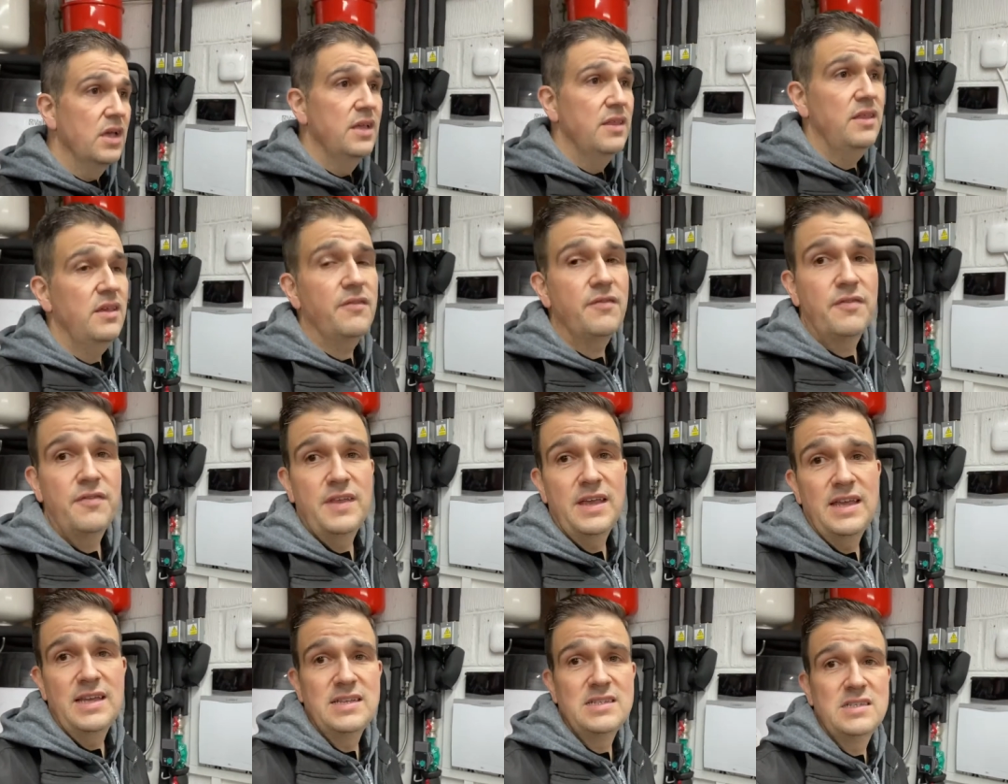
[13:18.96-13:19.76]
The other
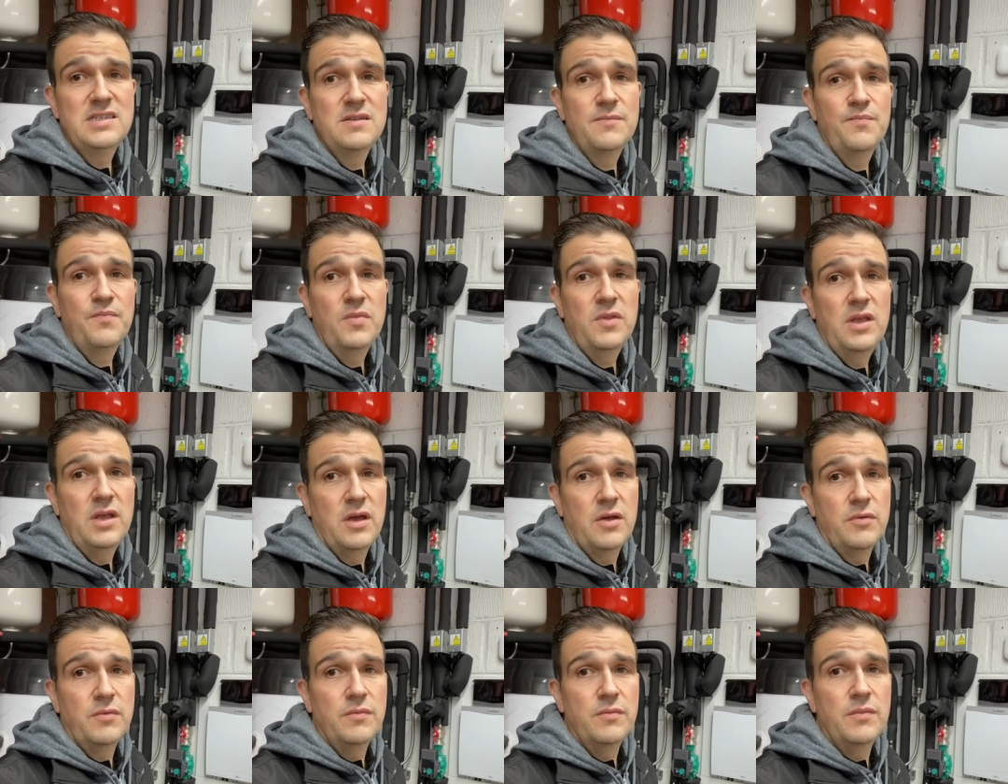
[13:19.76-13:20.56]
thing is you
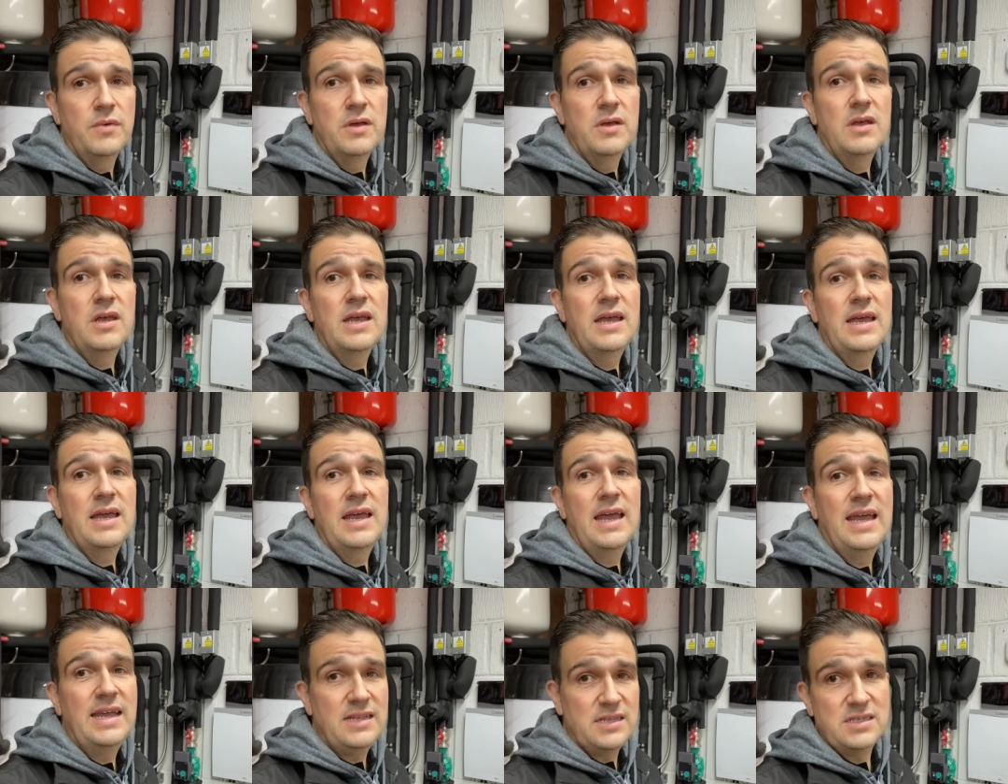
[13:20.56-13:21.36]
know
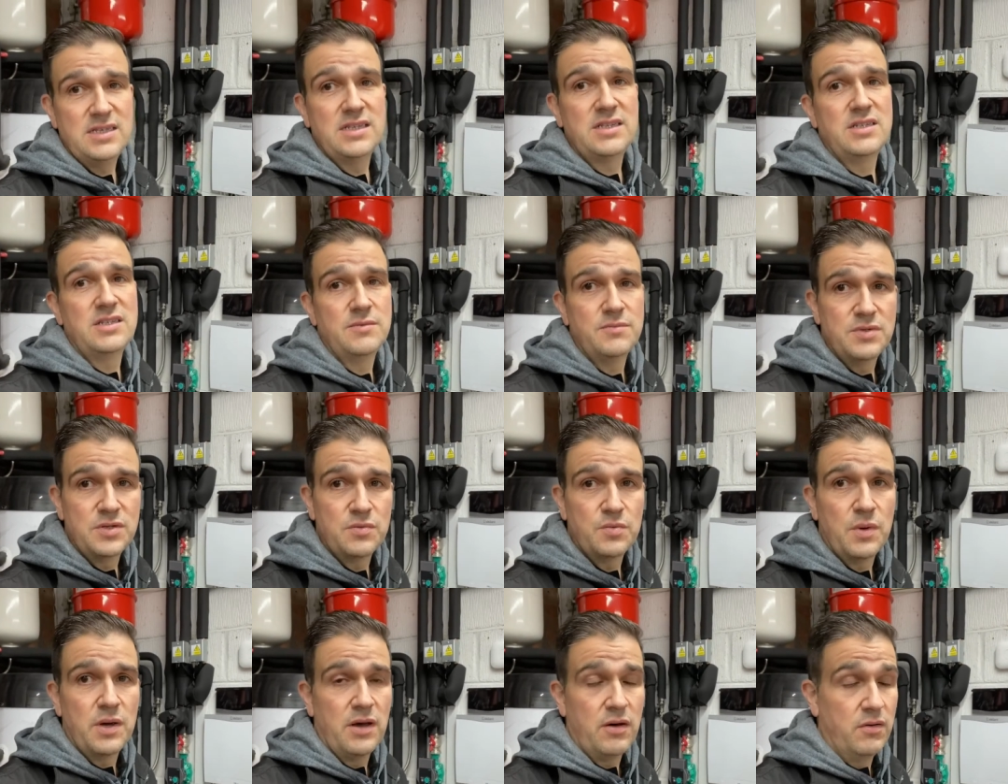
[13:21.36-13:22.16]
heating systems as
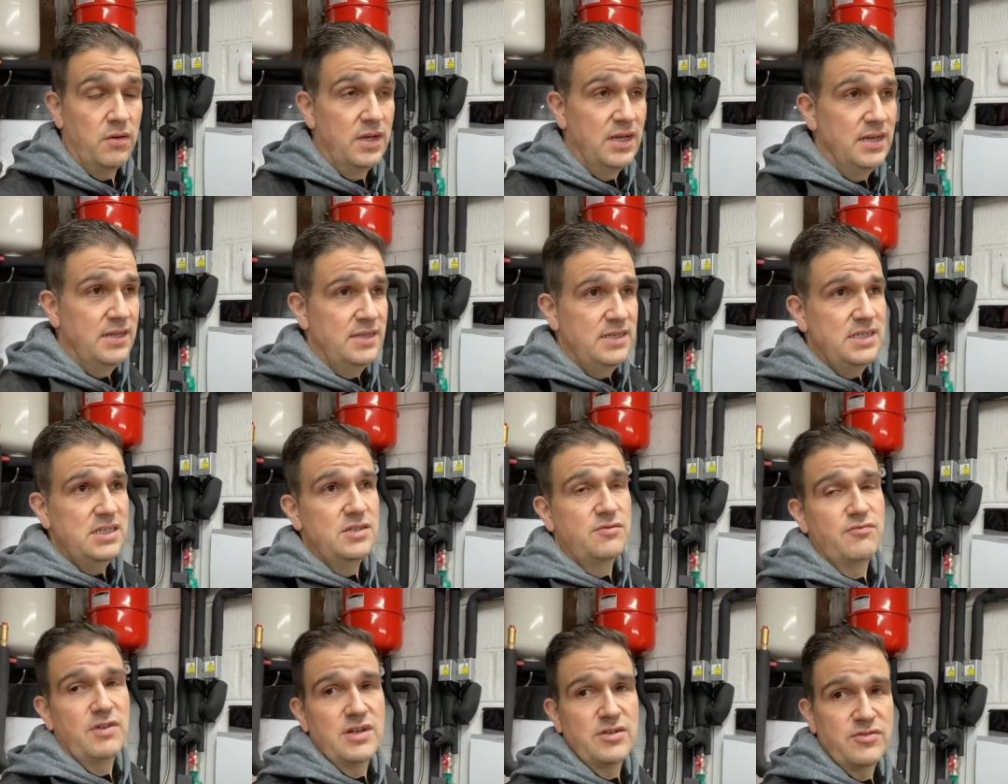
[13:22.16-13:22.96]
well. This
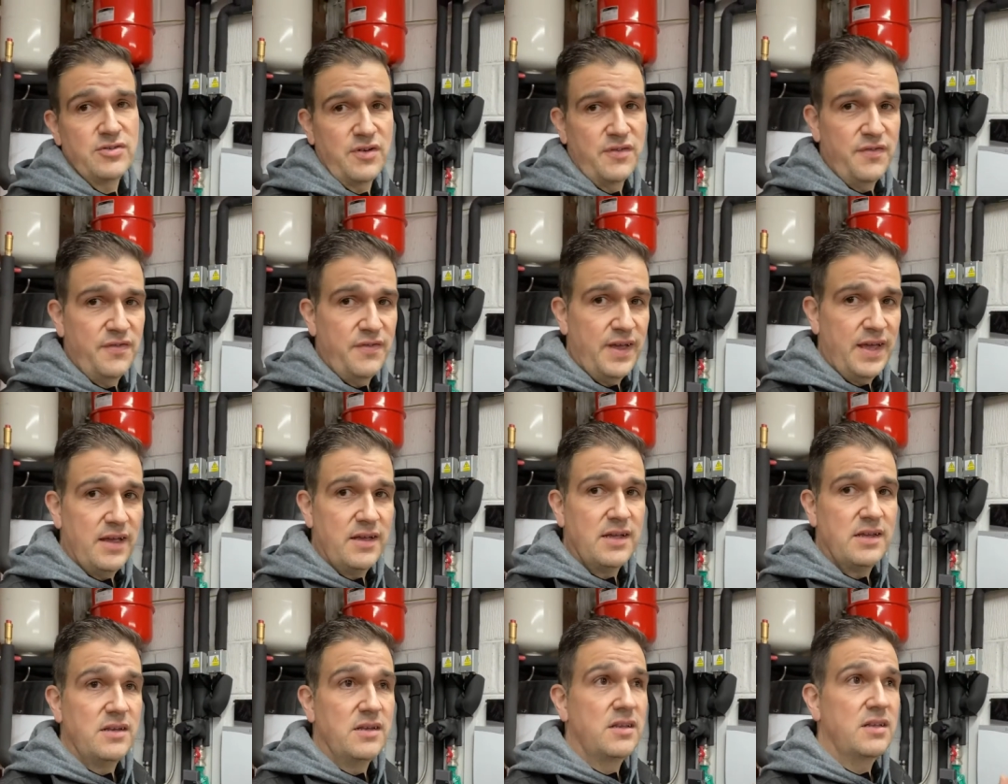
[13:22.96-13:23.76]
is retrofit
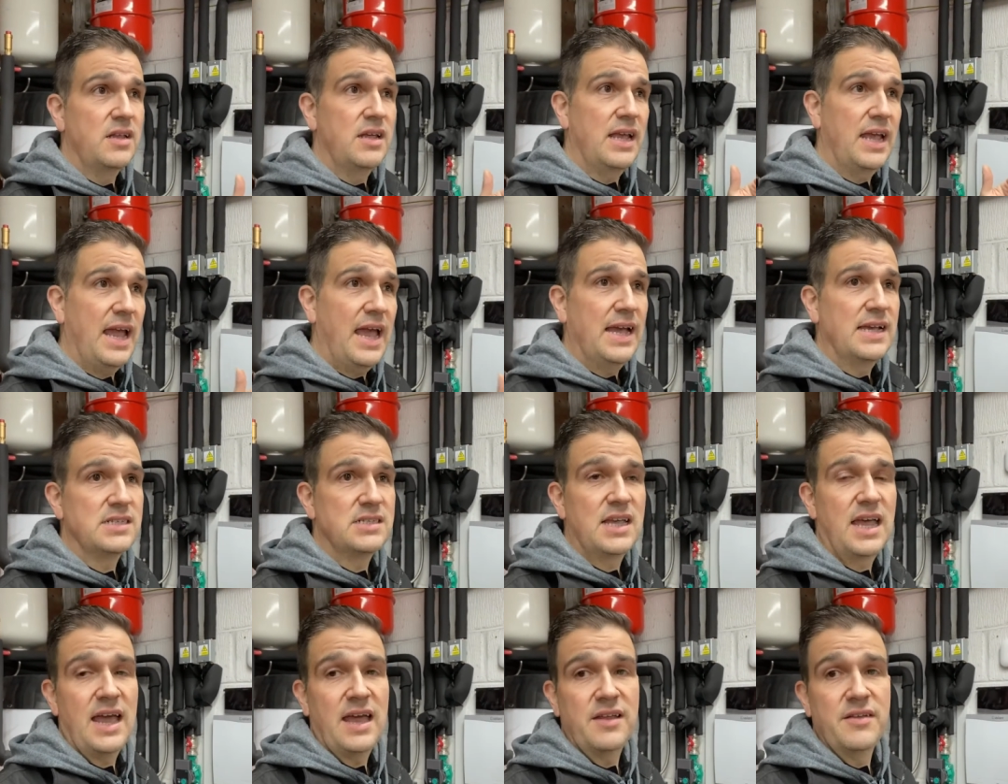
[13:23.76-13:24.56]
and it has
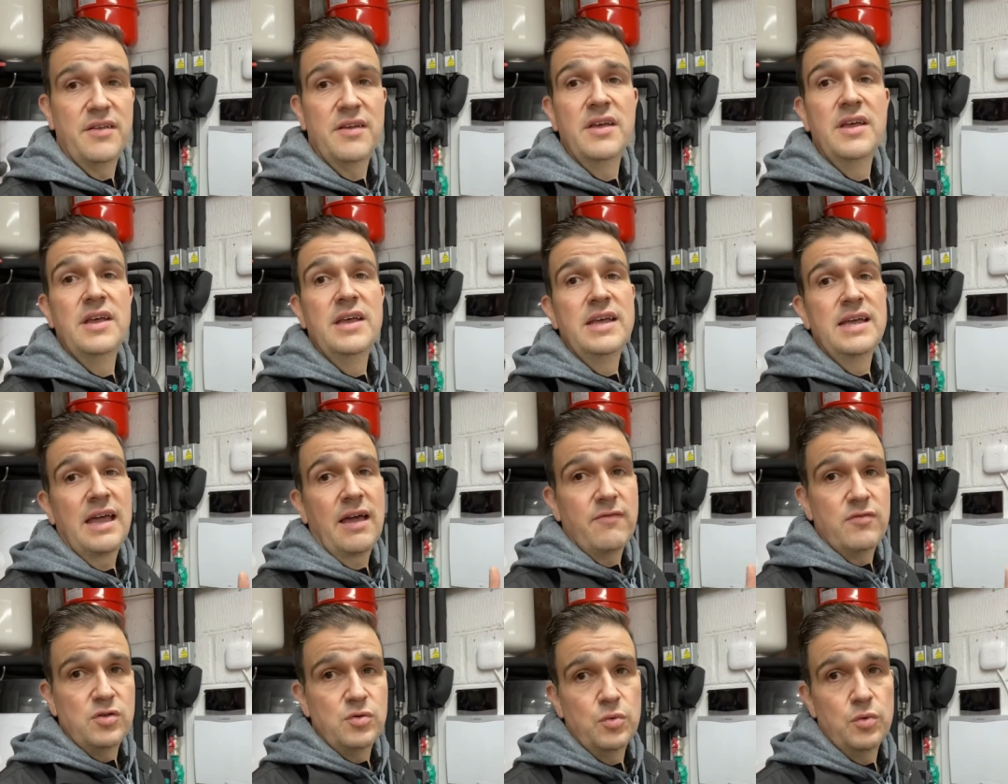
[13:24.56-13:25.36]
had
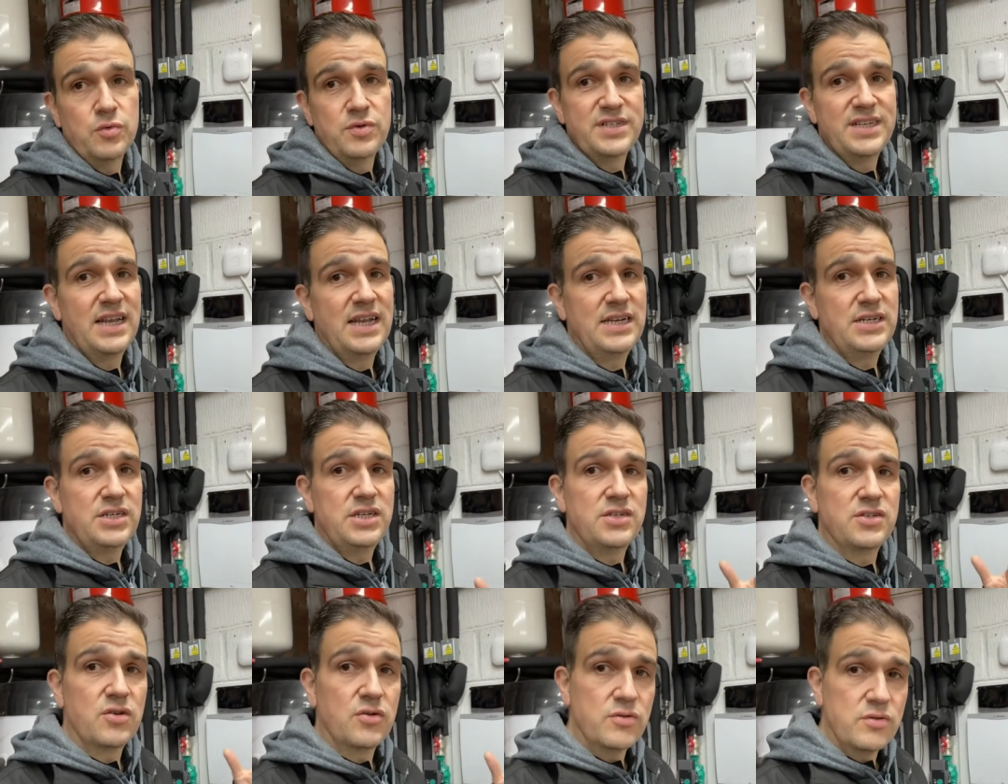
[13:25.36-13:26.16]
cavity wall insulation.
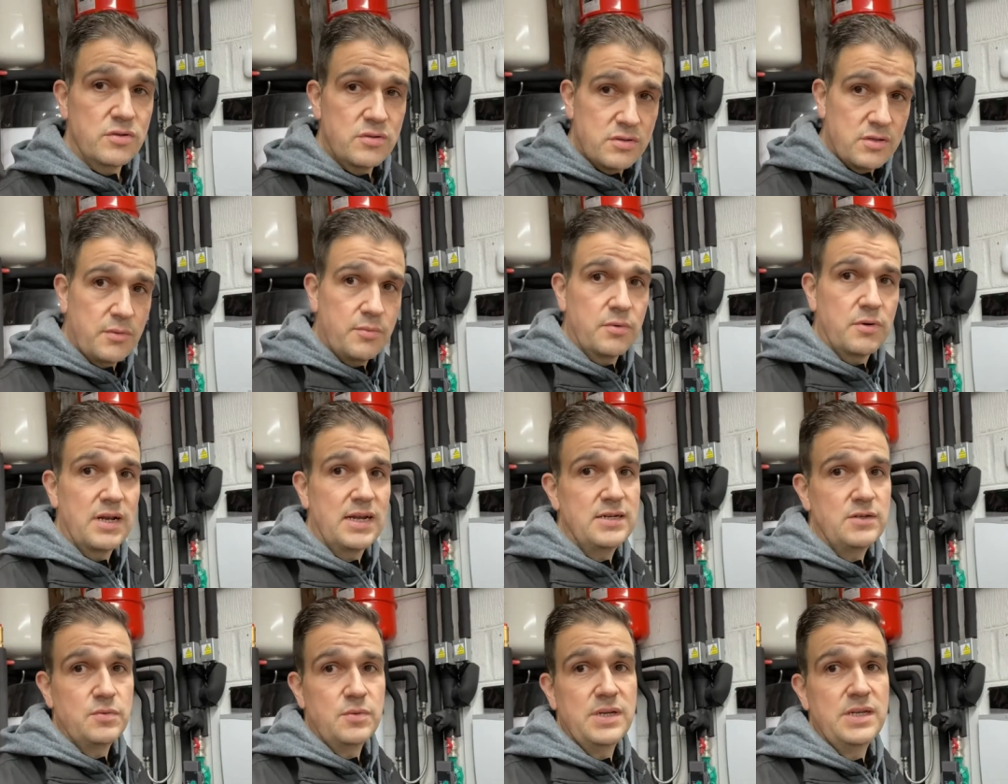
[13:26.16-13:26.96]
It's got double
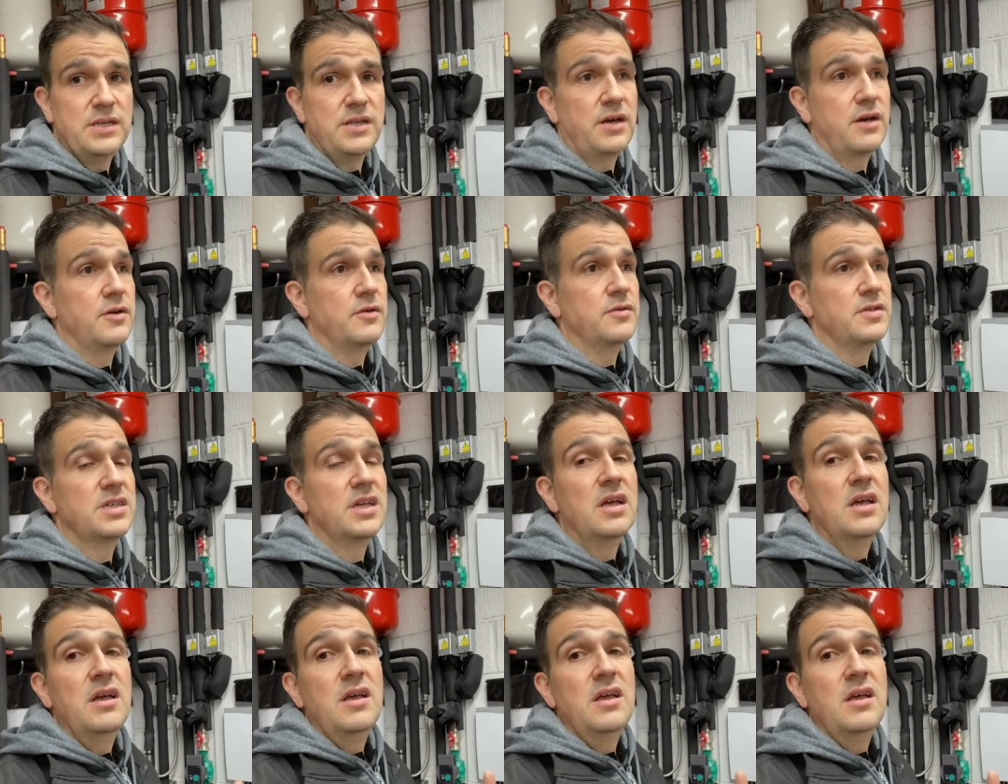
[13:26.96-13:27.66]
glazed windows.